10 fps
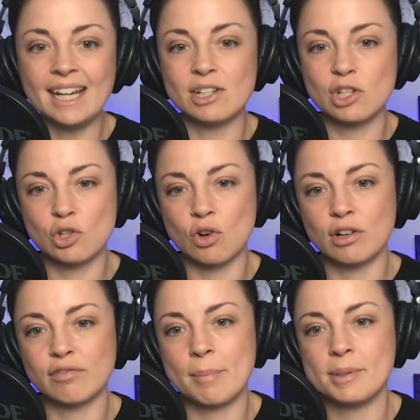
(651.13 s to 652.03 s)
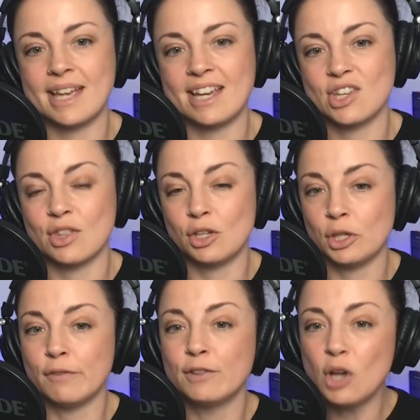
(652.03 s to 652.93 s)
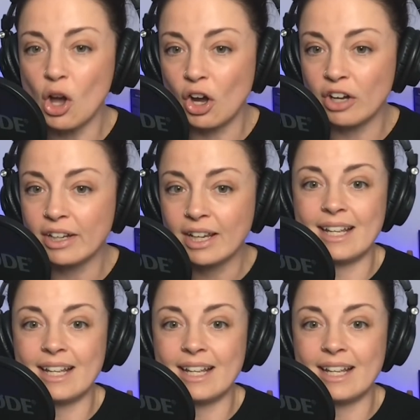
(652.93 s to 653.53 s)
and stronger reputation that you've got